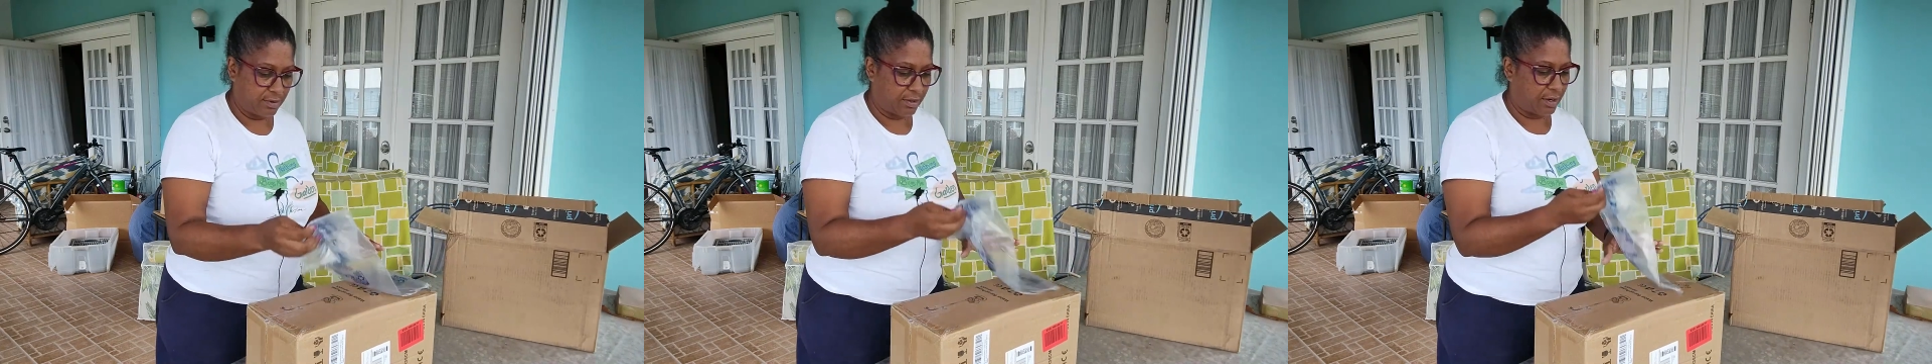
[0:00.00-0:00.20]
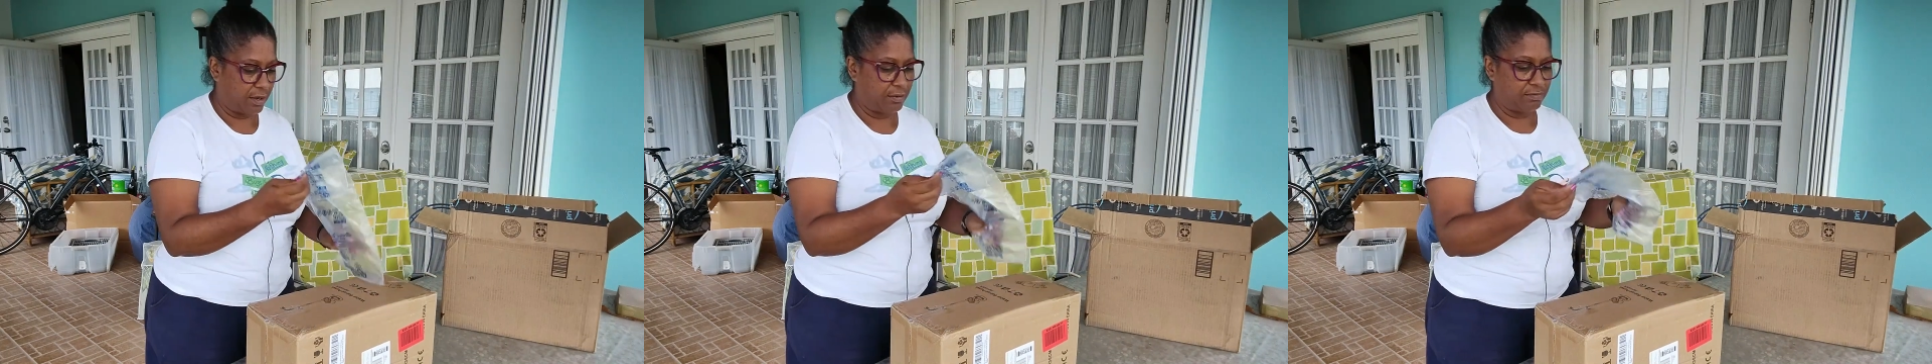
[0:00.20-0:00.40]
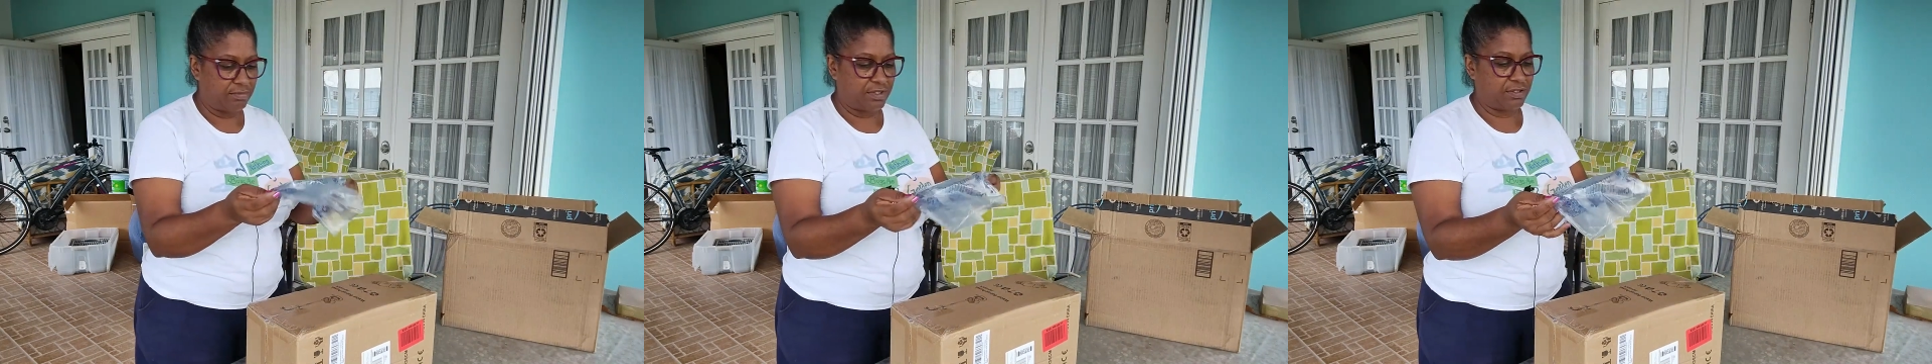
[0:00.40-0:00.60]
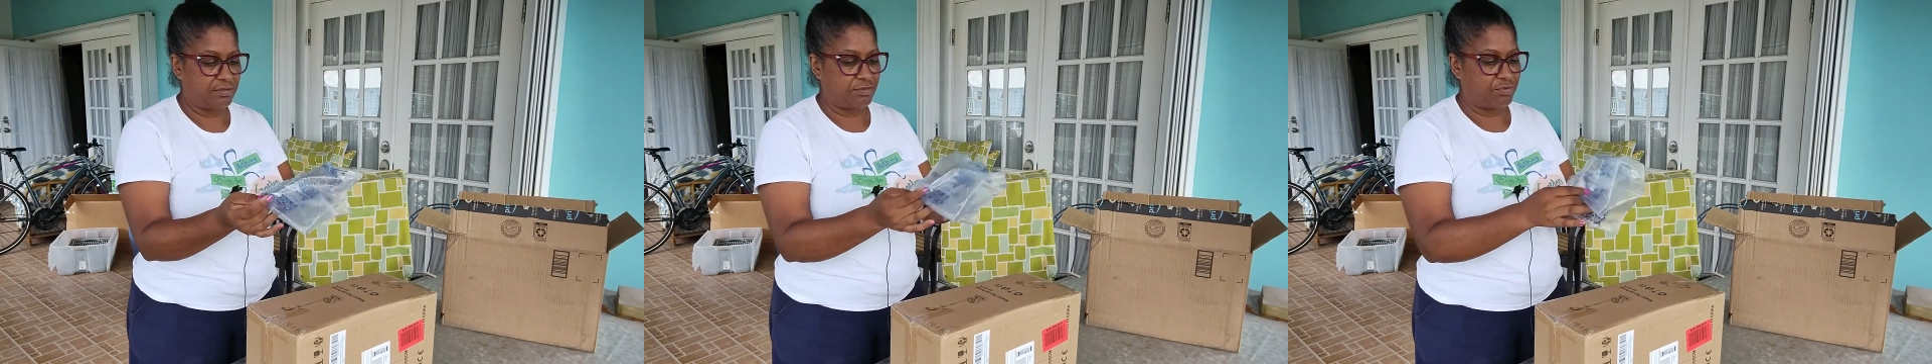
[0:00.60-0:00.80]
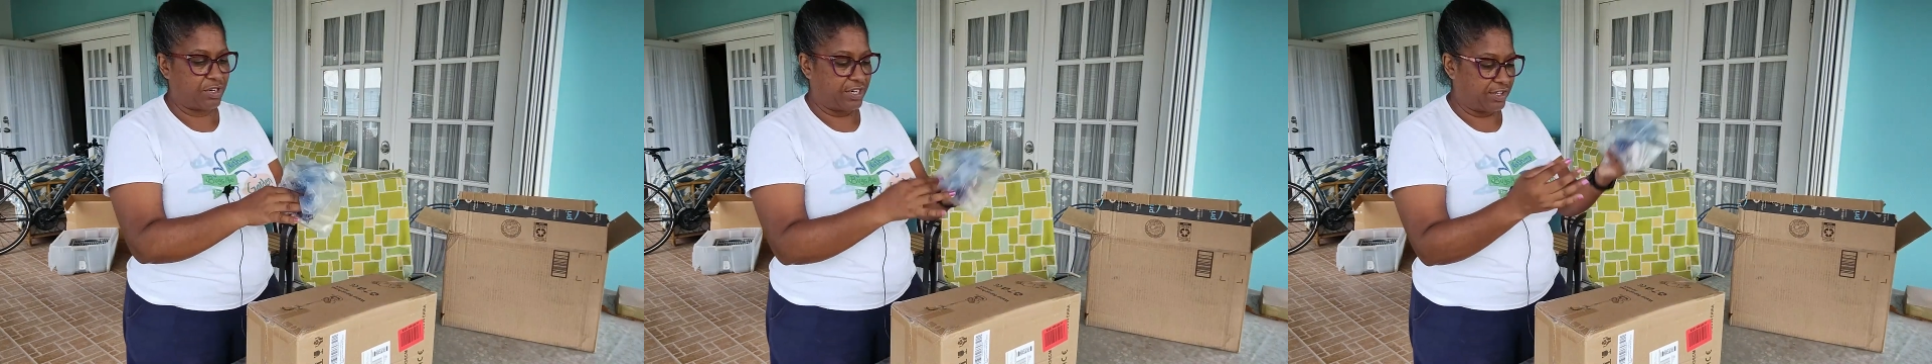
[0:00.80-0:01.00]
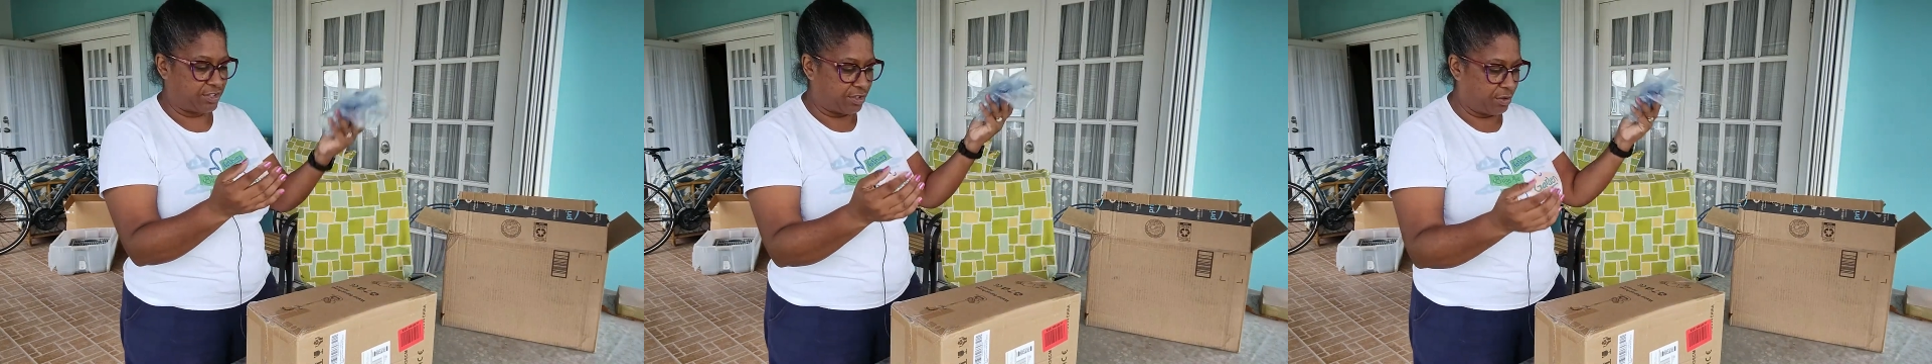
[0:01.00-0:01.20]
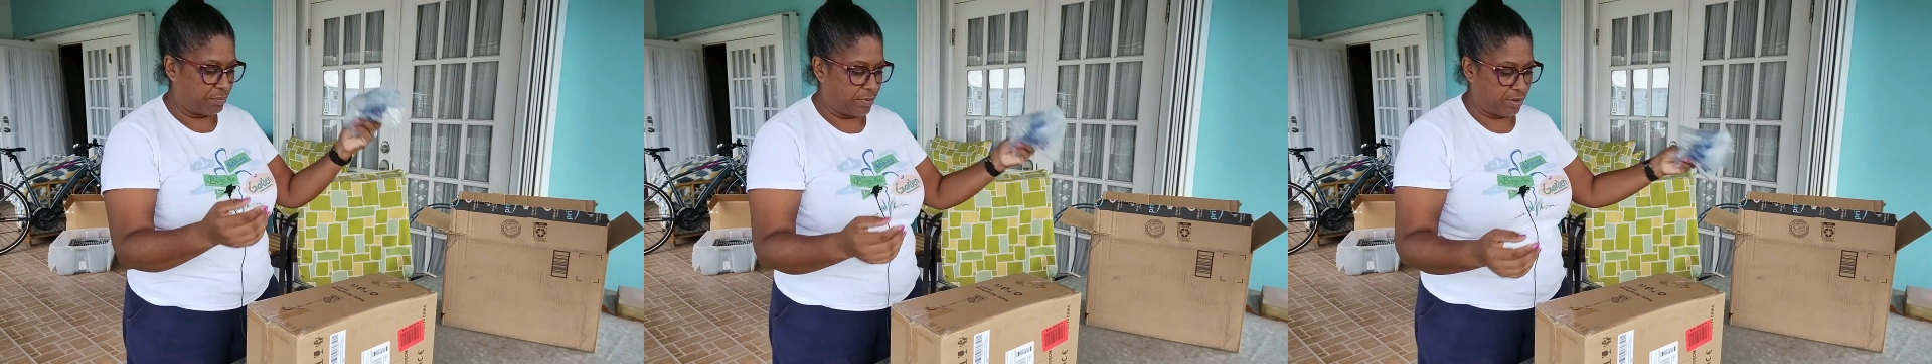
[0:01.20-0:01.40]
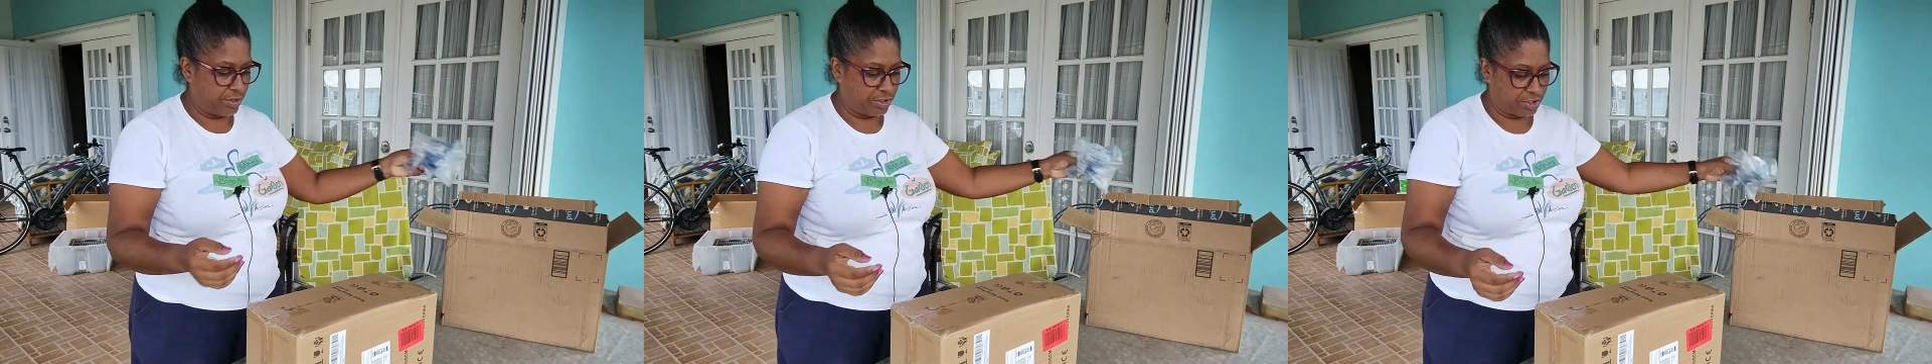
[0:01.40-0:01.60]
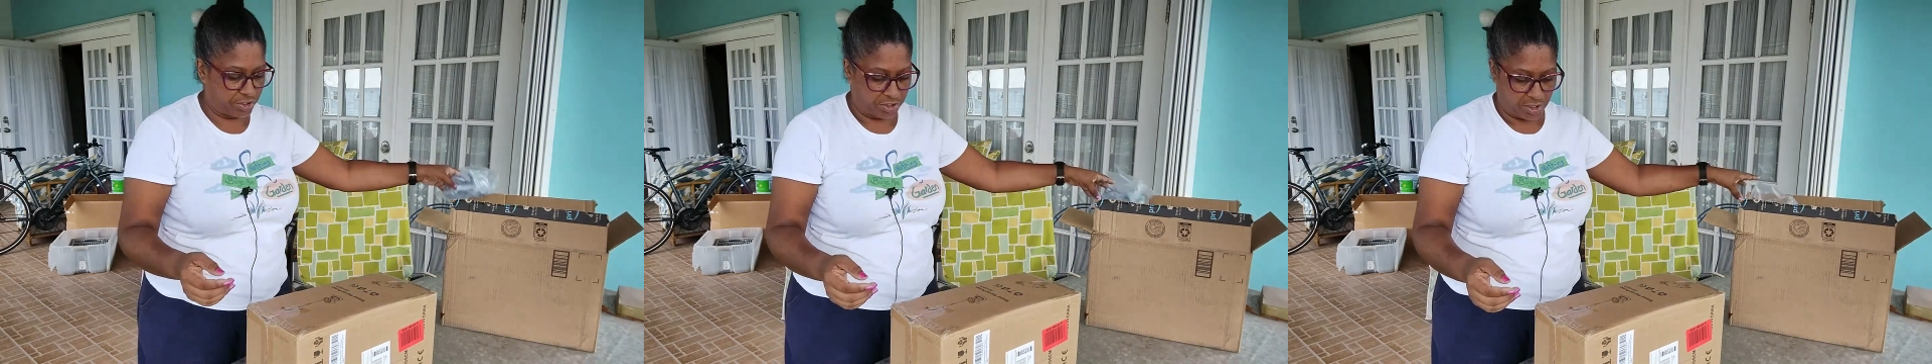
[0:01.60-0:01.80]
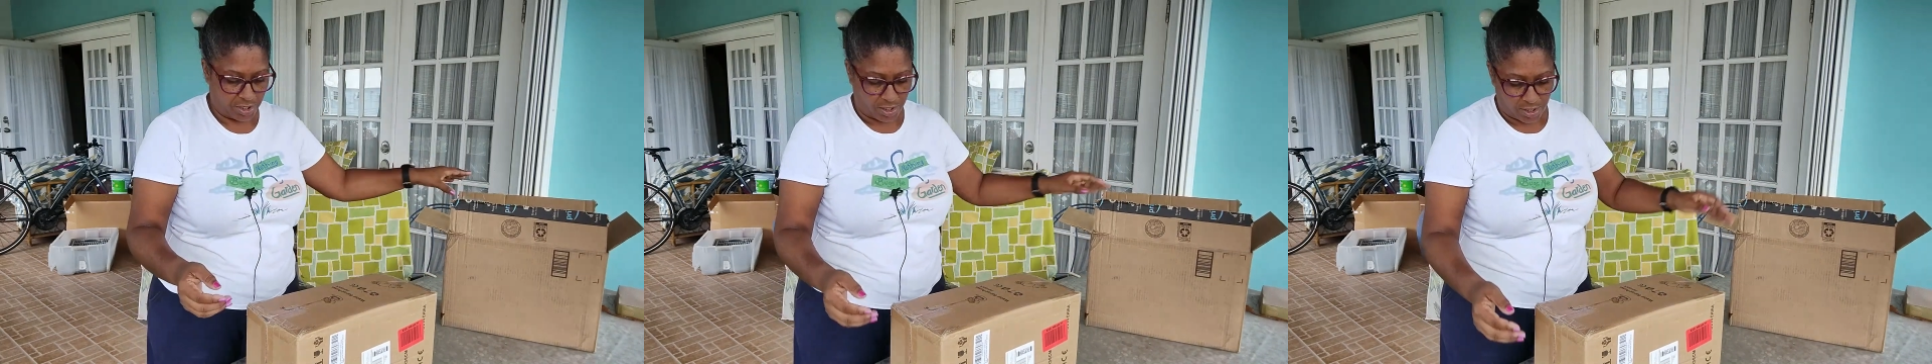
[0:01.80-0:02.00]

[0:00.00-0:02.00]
You know, it doesn't really do much.